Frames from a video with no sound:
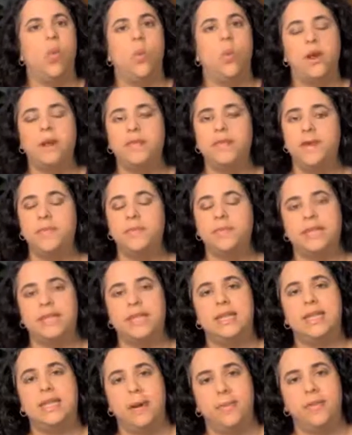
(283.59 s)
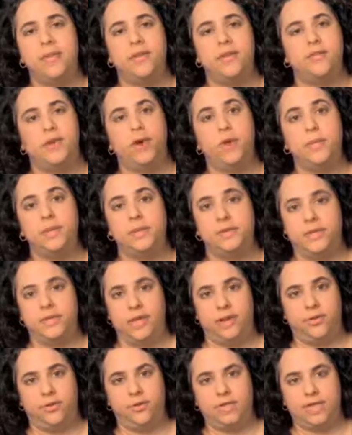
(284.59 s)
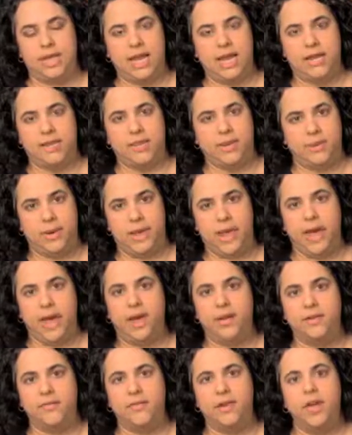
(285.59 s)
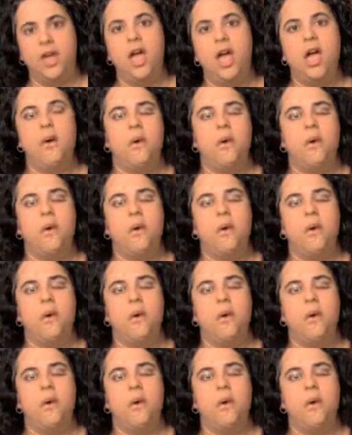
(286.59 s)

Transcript: One of them is the depth of open standards data that we have.